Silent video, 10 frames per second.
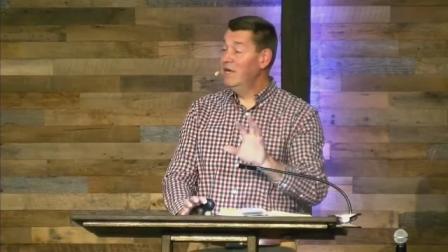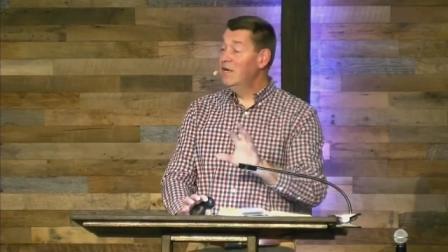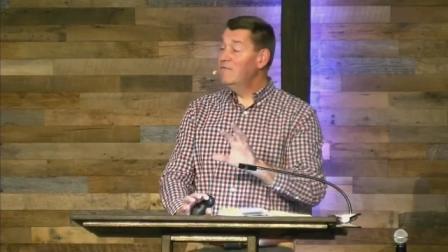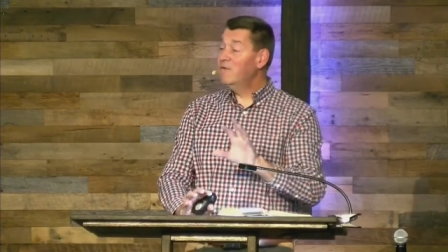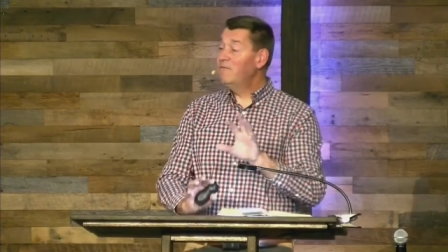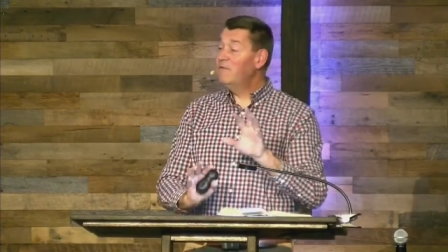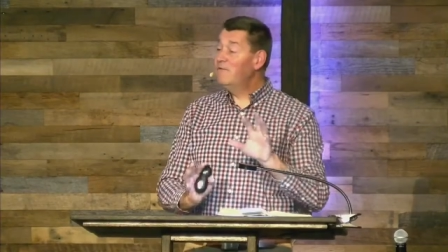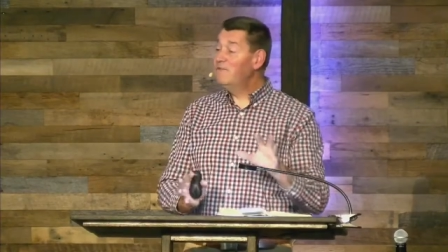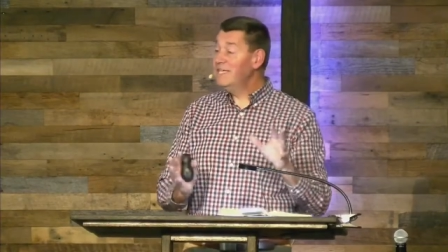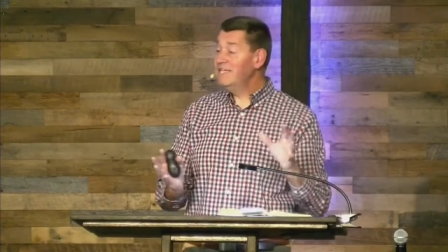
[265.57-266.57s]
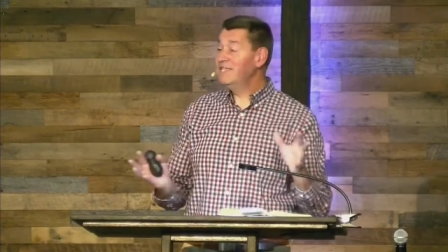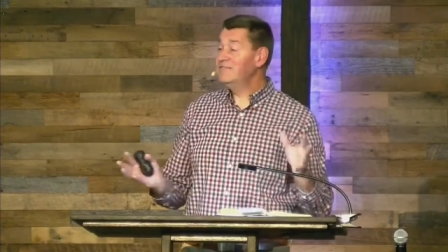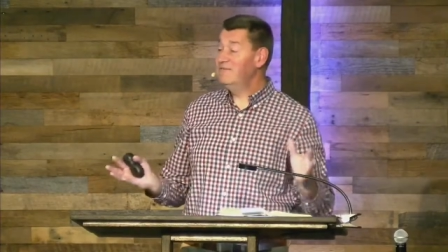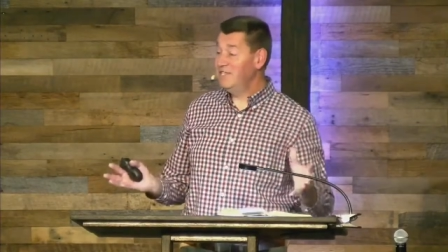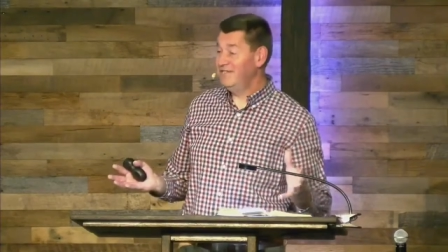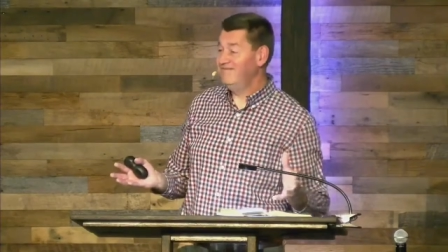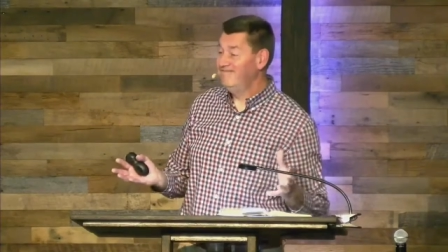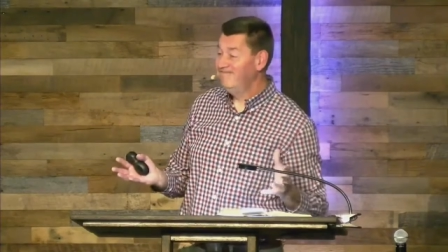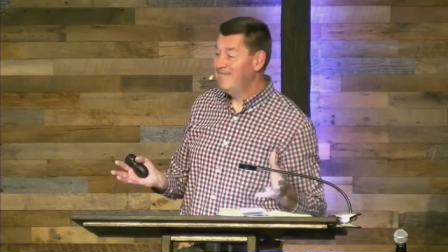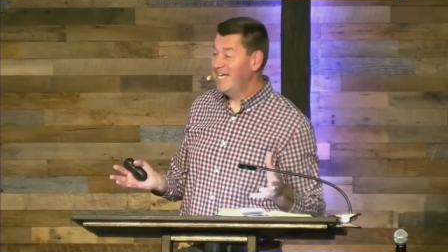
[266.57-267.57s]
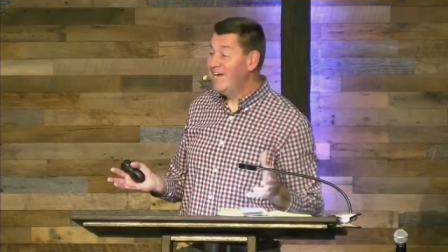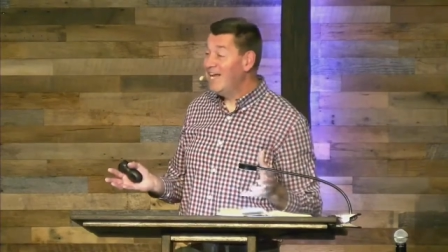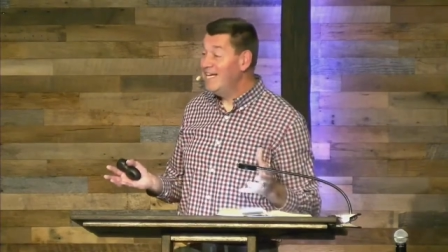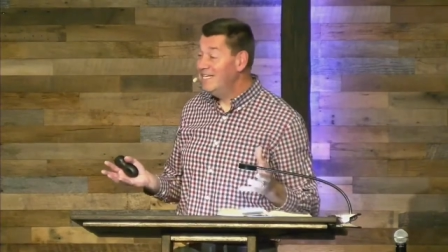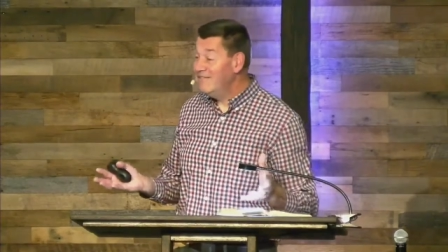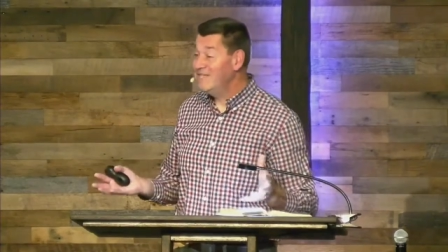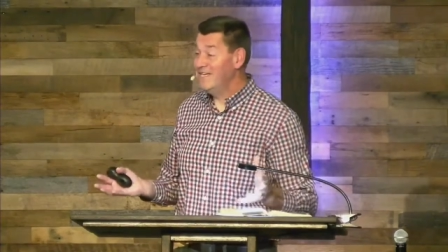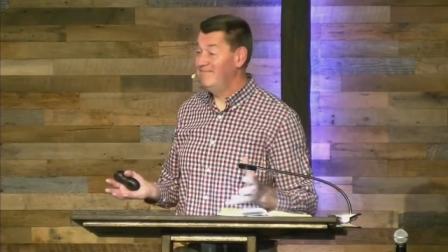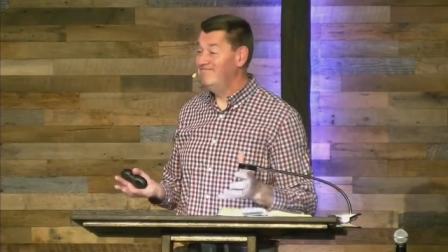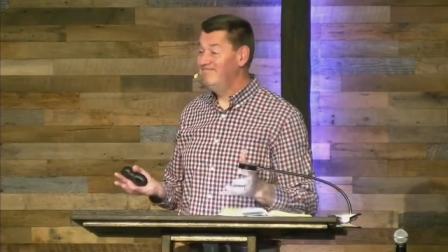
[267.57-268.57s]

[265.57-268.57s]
for fulfilling this vision that God had given them.